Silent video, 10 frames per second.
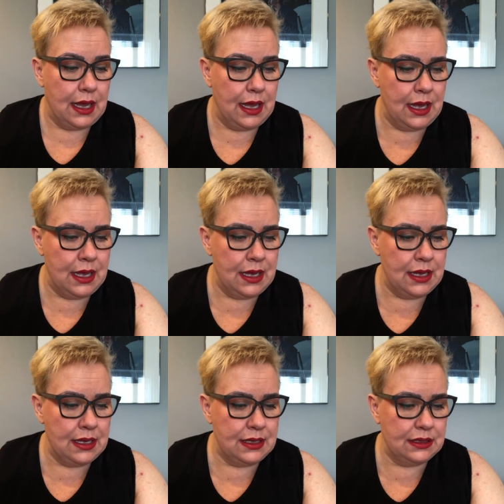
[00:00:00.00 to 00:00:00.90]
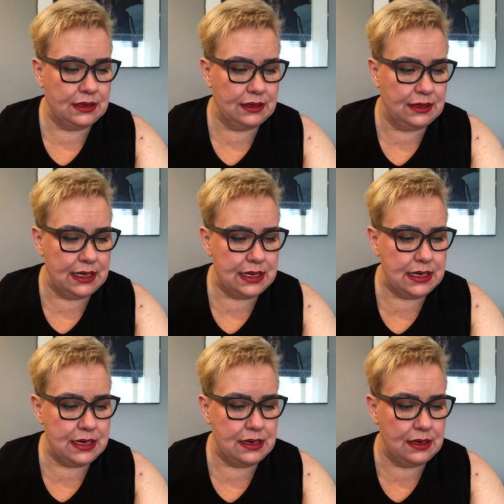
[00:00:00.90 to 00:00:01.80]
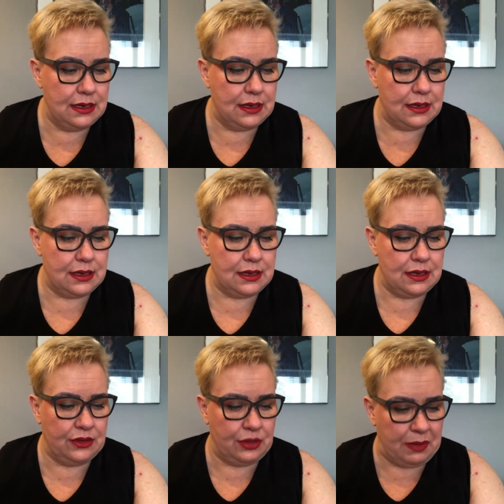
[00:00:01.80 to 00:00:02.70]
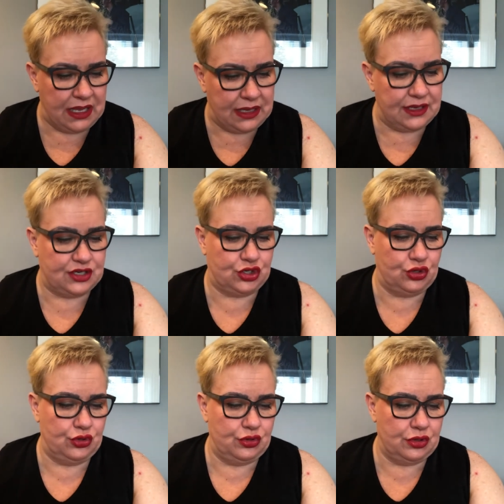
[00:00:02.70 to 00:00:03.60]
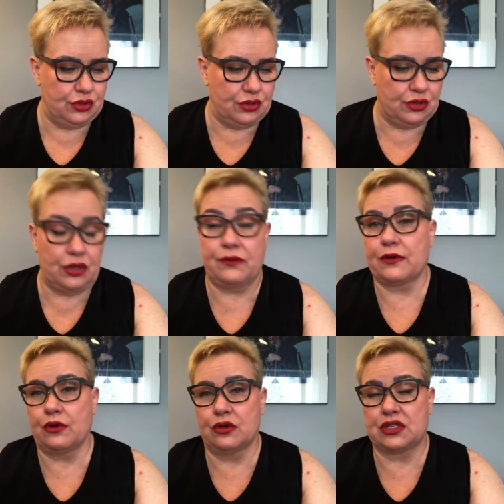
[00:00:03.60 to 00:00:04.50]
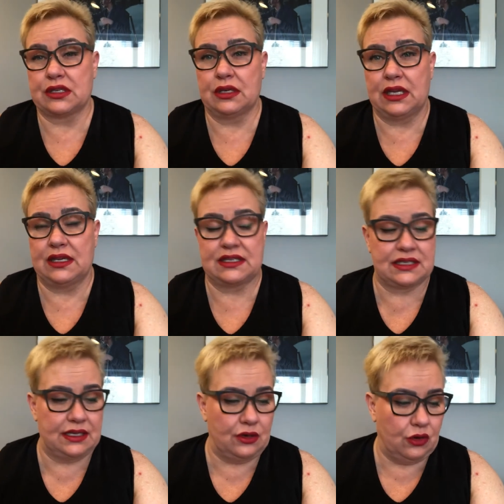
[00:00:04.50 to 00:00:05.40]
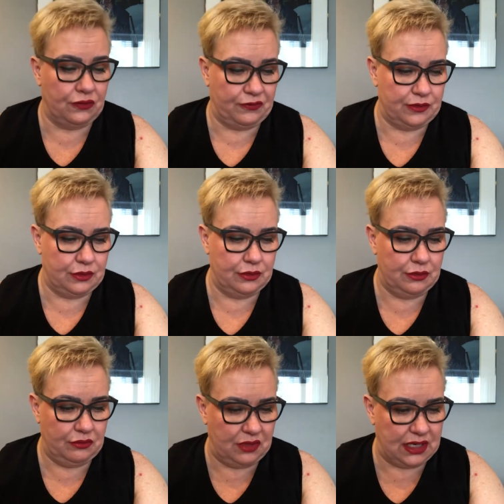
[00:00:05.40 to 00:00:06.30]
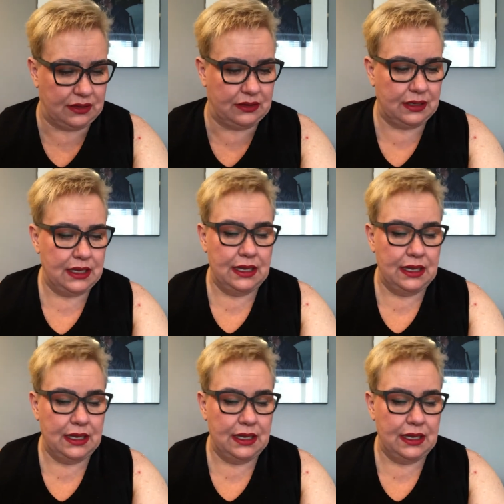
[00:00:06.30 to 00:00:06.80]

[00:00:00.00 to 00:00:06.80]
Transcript: The big issue, of course, is the orphan net.